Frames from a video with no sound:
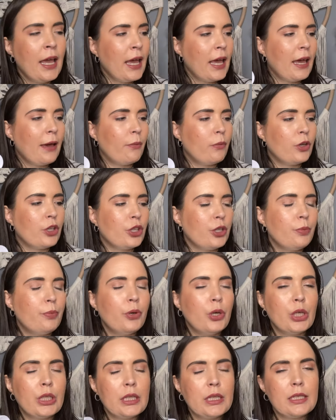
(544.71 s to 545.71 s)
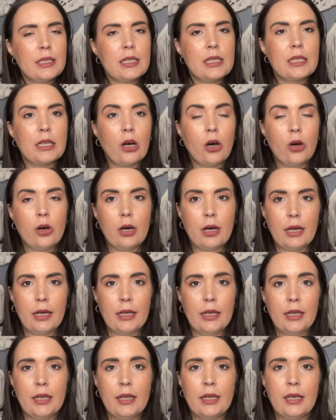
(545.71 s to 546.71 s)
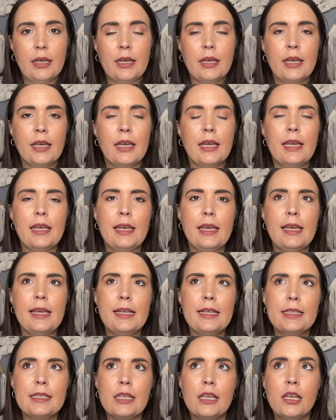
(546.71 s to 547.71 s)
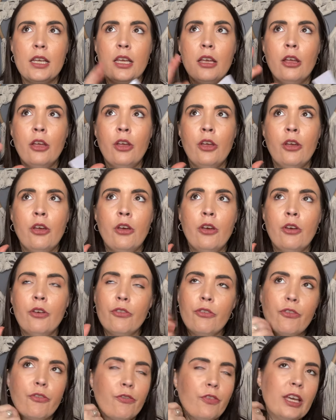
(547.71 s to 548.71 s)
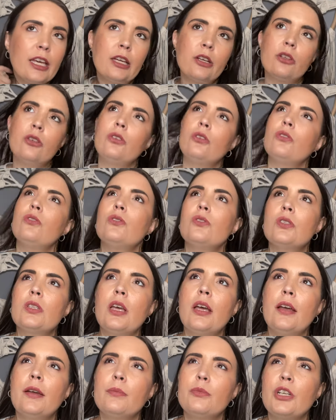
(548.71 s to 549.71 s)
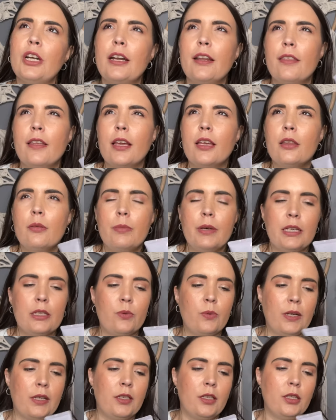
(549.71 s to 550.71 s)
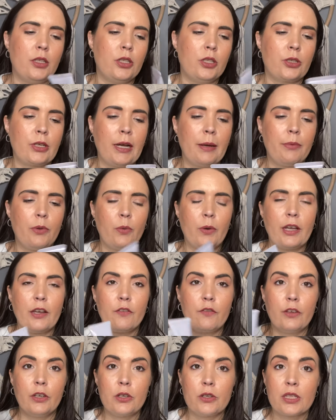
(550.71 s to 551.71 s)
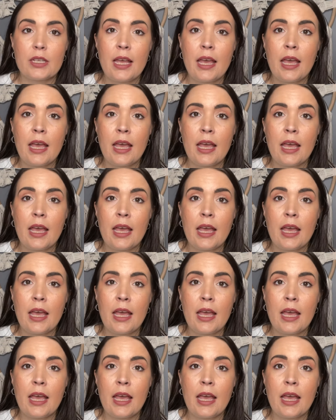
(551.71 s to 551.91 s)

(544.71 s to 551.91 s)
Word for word: And when you put this on, it feels, I'm trying to think of the best way to describe the way it feels.